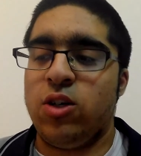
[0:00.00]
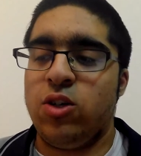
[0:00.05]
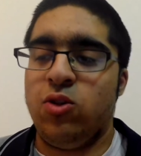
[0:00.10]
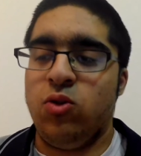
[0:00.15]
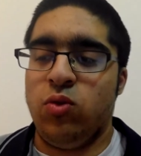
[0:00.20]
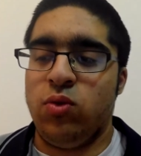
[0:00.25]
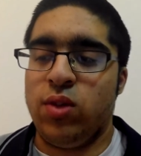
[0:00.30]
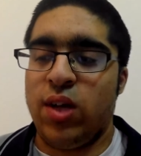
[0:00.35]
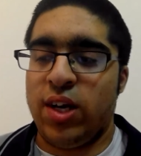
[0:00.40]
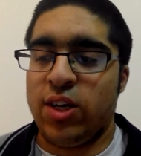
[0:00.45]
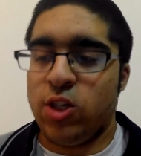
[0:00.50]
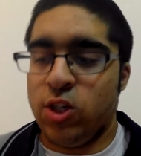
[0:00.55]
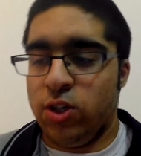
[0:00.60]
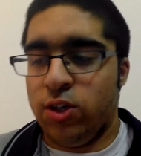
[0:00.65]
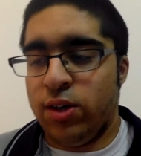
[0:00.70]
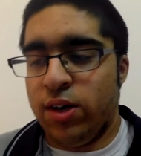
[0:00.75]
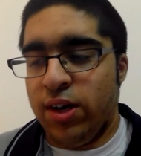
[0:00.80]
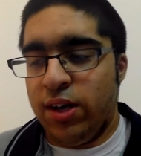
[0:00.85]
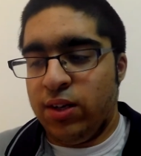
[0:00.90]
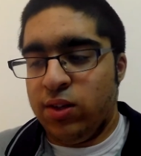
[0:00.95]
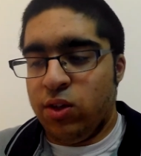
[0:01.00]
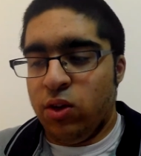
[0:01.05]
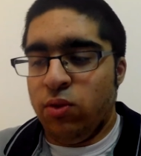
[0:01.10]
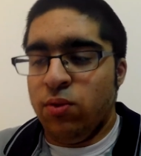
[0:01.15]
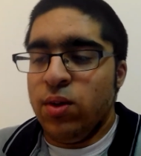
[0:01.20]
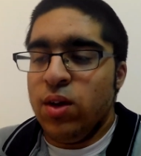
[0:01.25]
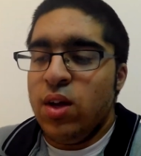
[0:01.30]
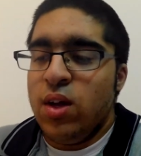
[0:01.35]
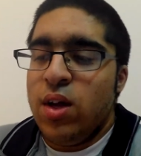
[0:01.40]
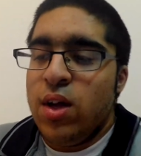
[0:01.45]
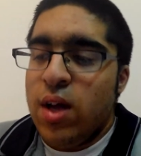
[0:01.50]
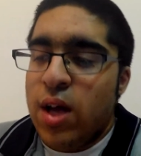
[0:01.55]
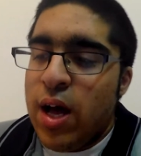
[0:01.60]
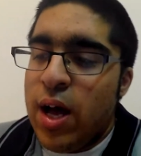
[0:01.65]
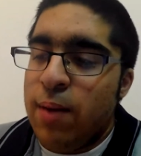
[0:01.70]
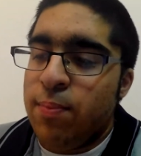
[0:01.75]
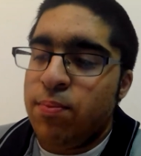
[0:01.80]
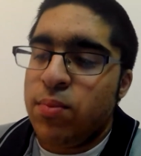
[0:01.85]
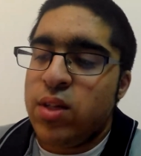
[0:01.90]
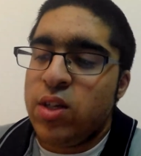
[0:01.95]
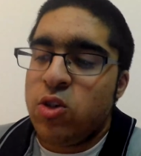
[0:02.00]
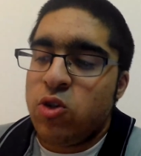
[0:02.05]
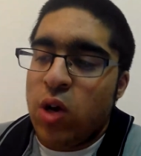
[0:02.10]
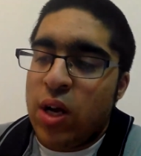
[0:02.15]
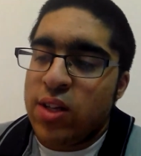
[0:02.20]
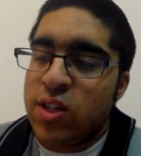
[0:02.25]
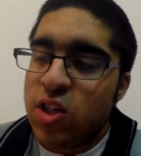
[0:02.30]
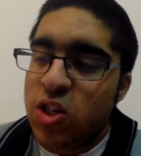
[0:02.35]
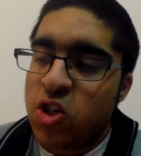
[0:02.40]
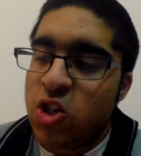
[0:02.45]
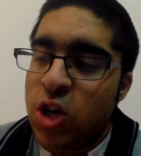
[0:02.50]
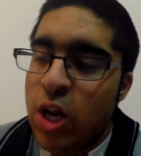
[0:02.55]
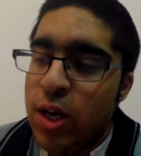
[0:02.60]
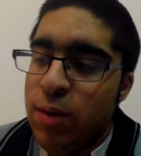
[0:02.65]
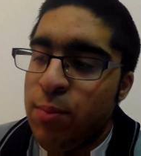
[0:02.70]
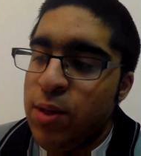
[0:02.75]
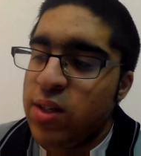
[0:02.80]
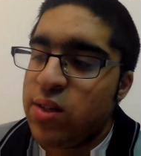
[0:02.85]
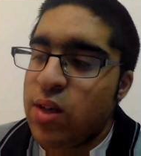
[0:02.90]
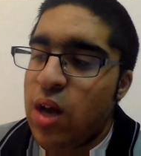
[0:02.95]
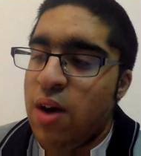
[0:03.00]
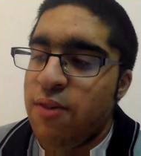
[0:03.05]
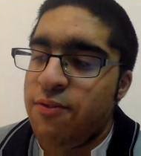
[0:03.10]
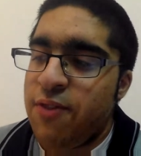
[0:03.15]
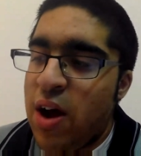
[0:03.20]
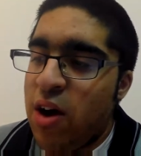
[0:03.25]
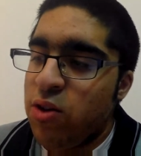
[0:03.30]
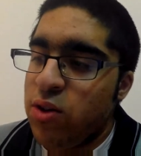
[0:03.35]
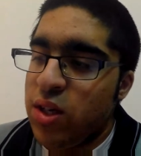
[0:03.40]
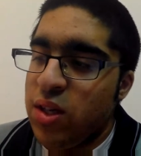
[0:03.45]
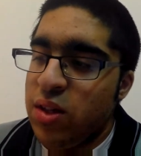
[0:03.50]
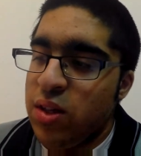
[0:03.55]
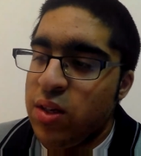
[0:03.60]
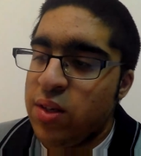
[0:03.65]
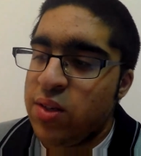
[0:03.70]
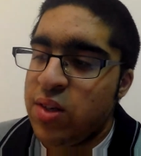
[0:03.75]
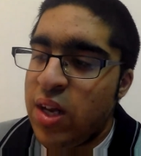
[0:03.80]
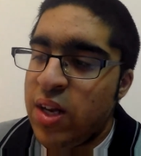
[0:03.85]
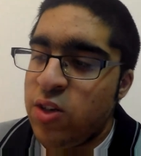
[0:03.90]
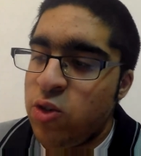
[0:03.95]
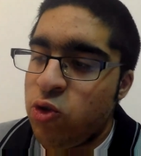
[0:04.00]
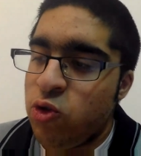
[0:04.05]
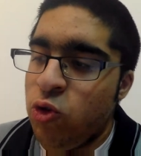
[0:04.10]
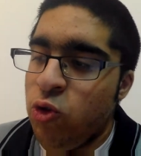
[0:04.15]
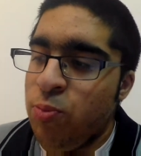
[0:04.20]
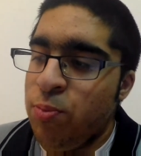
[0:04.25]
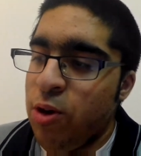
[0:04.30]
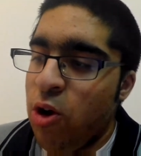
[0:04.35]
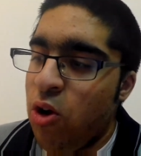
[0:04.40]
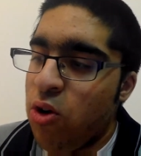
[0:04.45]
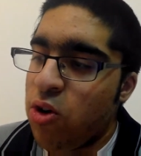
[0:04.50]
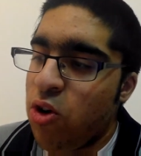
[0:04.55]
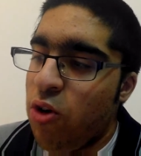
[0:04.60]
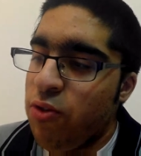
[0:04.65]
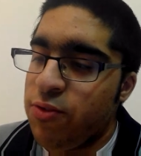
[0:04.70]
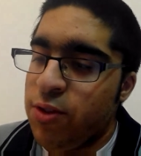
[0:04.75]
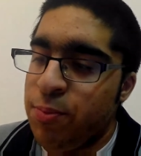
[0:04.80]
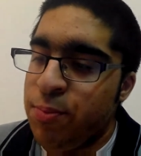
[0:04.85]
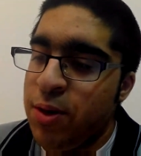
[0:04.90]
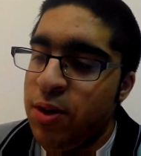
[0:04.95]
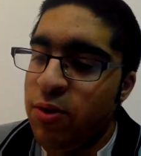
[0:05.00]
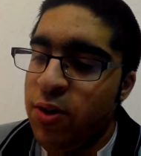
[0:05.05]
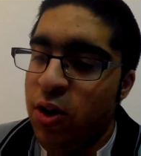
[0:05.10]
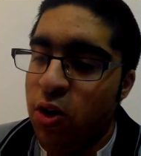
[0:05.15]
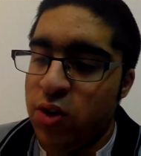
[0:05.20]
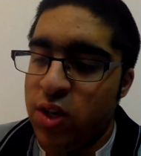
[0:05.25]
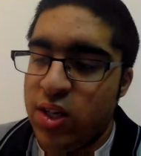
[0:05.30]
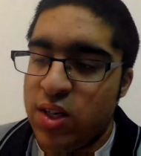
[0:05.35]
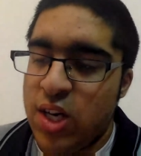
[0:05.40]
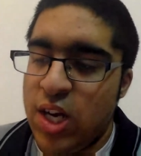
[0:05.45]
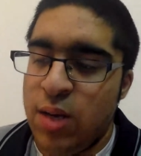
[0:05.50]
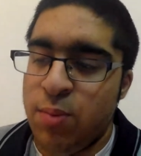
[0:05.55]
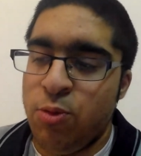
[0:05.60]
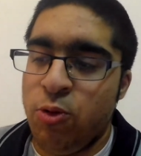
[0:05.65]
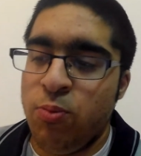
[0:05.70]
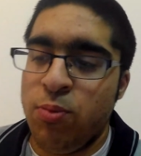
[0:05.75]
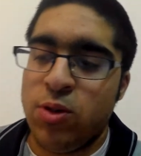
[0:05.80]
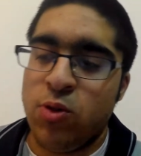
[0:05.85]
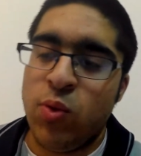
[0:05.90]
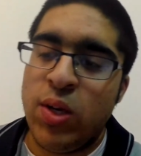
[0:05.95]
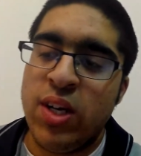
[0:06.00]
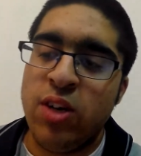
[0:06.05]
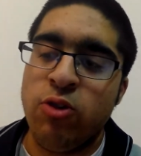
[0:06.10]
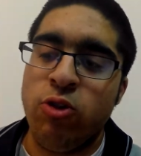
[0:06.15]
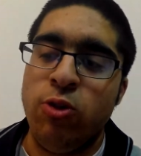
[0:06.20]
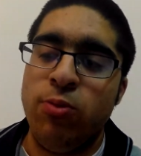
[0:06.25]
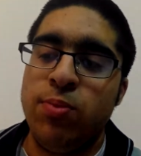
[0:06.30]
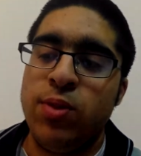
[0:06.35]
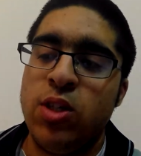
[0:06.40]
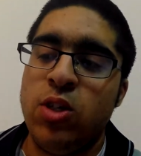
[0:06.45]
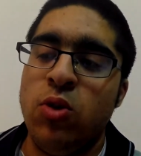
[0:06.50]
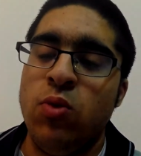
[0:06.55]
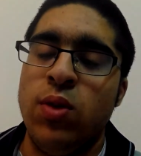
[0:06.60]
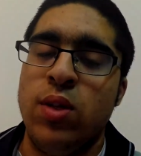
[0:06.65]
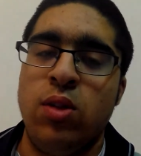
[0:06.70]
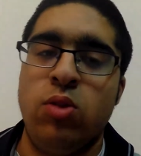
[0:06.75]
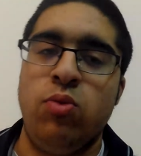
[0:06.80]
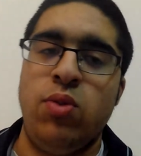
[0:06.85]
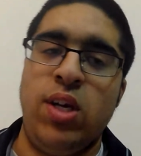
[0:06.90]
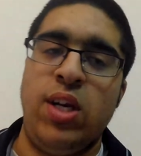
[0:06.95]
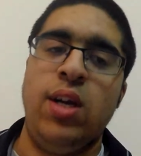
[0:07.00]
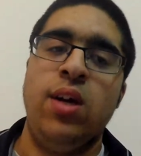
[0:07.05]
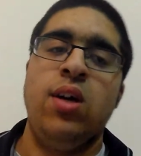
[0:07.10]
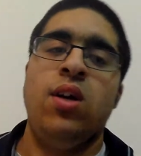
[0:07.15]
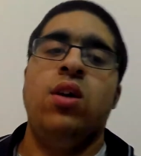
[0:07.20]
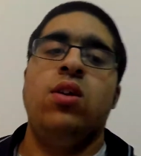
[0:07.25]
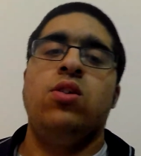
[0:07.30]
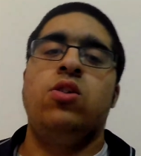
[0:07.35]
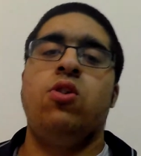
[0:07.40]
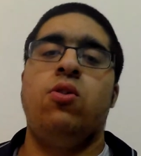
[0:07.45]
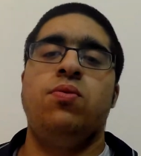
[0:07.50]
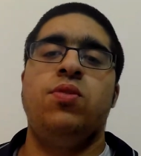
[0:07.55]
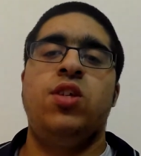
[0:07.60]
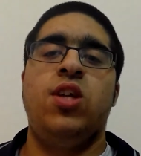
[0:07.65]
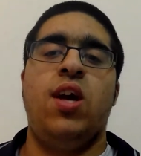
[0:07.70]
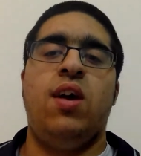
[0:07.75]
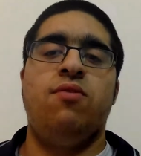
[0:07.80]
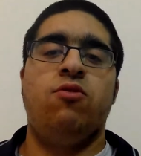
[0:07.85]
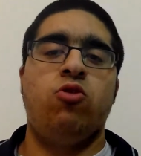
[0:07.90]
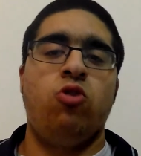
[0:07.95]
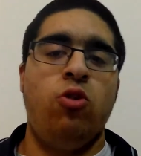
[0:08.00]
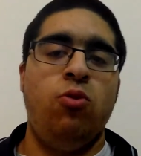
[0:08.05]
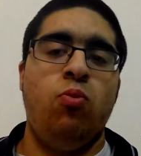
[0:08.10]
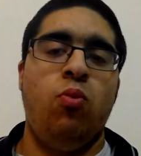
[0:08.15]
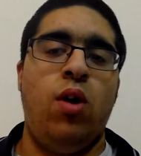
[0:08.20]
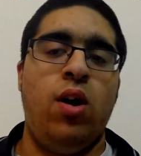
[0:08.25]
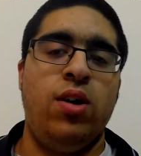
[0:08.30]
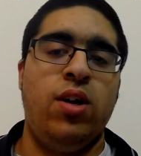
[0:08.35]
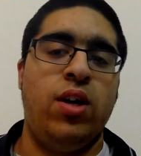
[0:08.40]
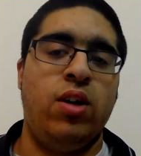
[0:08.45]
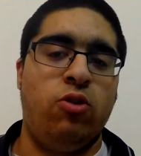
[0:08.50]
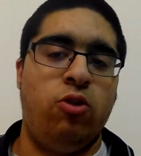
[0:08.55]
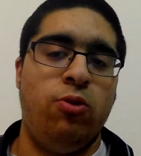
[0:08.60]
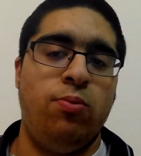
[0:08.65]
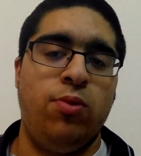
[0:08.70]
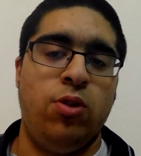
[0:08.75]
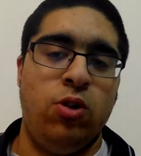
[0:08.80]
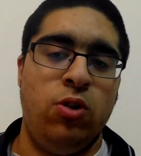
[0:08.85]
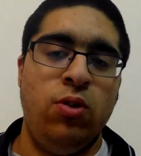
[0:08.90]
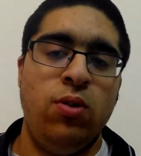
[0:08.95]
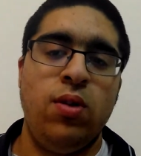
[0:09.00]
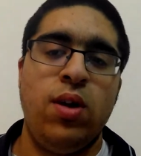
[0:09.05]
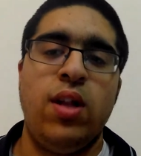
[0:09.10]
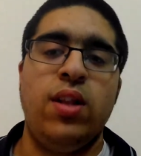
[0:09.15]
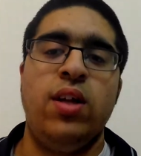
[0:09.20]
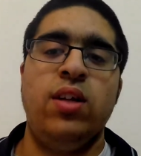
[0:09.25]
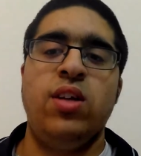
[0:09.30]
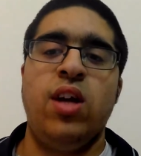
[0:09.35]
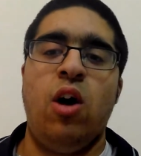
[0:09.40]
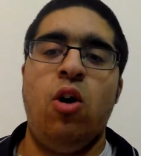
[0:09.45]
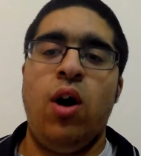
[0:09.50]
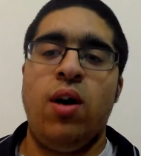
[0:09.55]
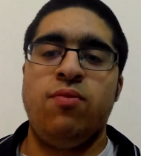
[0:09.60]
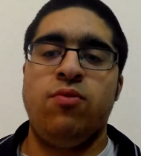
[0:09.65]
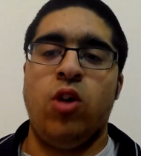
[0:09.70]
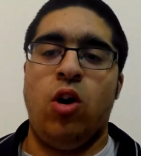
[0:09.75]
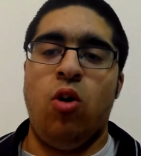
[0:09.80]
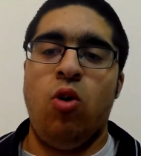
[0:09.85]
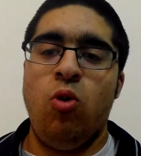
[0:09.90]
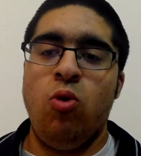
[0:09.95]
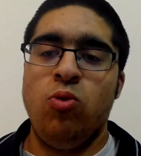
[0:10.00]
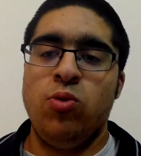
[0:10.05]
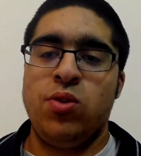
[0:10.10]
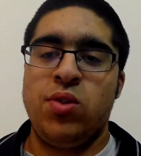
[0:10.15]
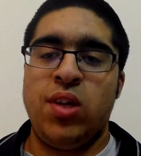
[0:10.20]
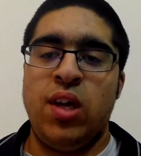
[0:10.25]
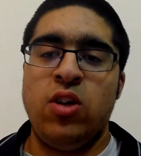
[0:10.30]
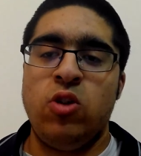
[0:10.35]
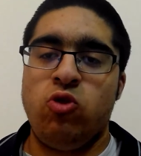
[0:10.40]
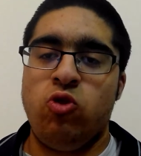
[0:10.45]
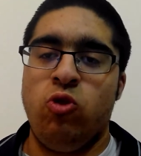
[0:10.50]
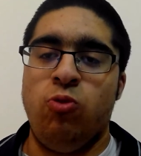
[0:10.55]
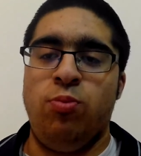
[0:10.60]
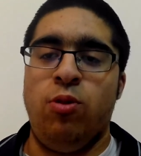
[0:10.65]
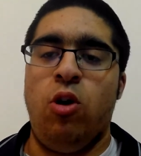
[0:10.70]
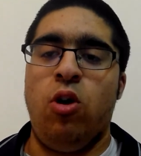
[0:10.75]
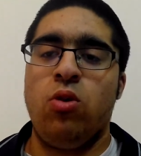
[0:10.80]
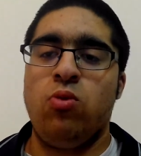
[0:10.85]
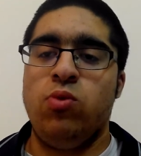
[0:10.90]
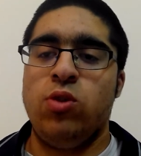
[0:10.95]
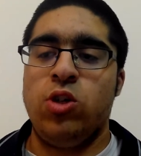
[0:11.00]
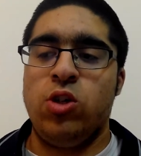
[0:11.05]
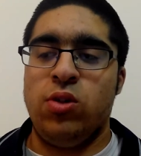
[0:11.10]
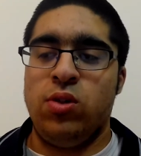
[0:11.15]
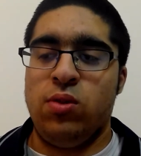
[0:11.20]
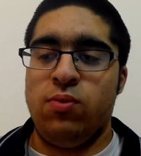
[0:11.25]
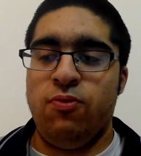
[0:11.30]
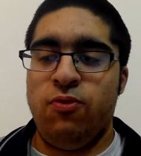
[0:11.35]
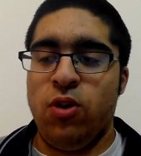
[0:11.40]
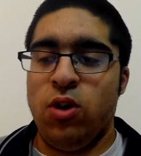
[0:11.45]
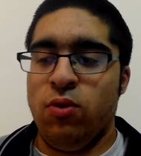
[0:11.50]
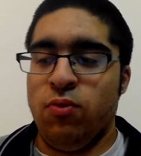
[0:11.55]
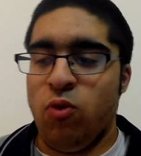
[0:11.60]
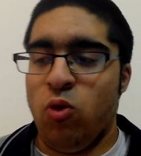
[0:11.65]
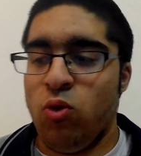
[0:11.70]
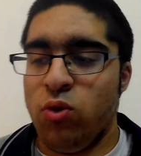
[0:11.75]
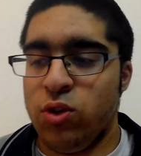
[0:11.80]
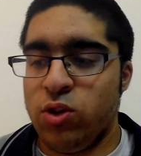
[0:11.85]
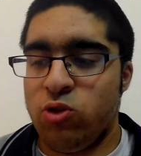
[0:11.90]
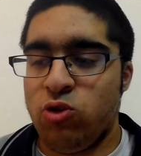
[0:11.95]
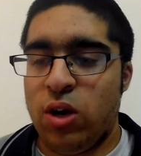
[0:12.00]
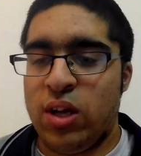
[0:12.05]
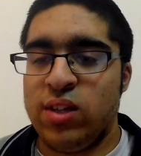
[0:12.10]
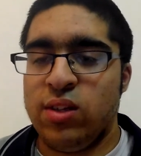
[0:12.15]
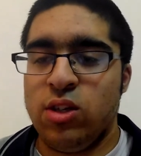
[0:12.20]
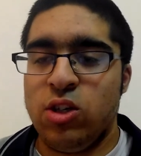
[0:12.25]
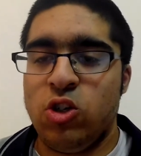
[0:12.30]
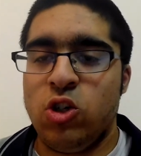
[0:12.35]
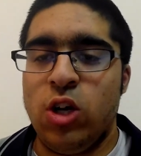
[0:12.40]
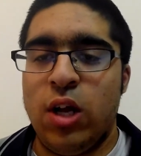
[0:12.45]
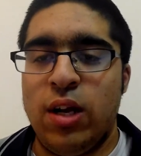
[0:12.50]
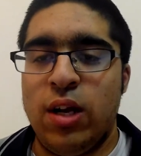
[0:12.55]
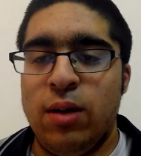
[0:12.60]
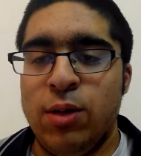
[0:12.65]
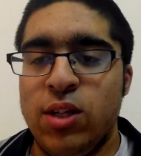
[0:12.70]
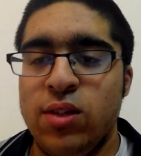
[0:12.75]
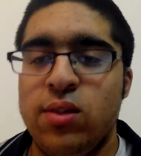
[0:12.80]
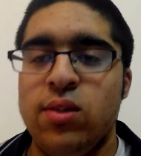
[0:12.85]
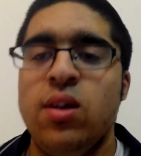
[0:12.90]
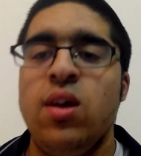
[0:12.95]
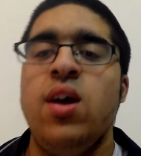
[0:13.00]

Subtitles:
section today. So the transition elements are found in the central block of the periodic table between groups 2 and 3. So obviously you have group 1 and group 2, and then you have the whole central block, which is full of all the transition elements,